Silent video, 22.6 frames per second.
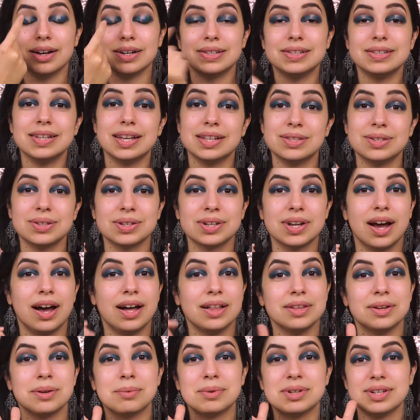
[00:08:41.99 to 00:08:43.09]
center
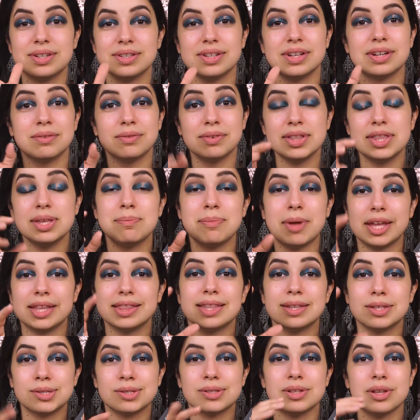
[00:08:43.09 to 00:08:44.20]
color, which is going to really make
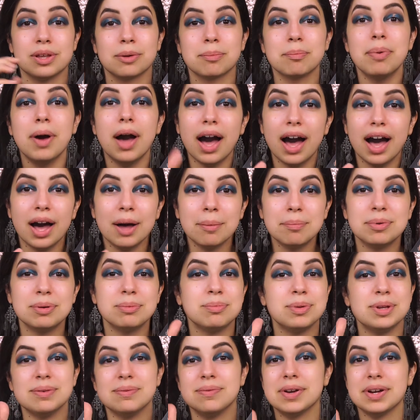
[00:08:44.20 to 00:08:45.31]
this look pop and
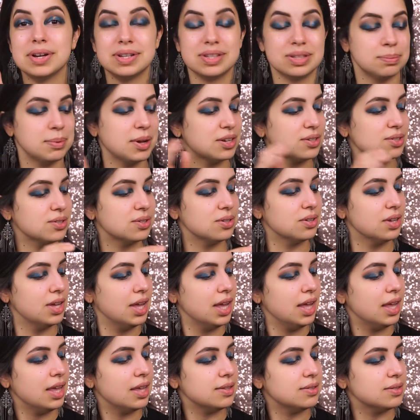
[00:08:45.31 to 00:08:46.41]
be very special,
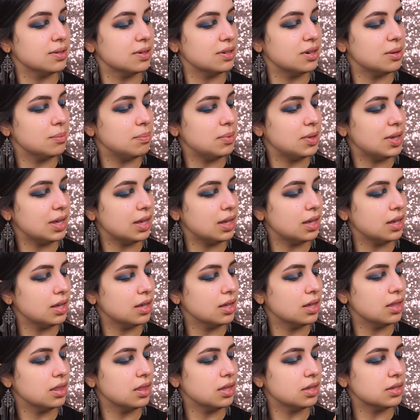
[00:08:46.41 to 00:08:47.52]
is going to
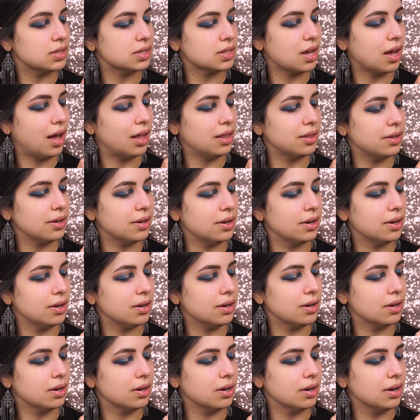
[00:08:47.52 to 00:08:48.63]
be this
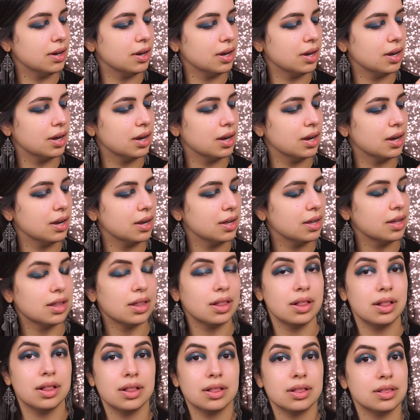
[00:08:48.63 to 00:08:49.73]
color.
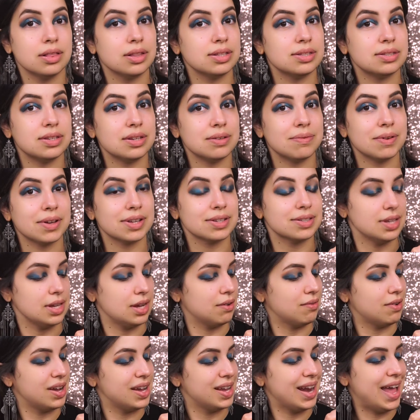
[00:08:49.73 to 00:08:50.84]
Let's see if I can say
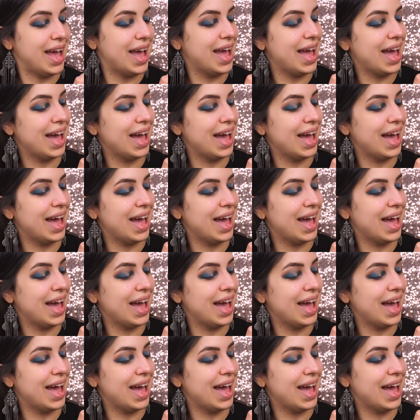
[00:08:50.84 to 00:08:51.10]
it right.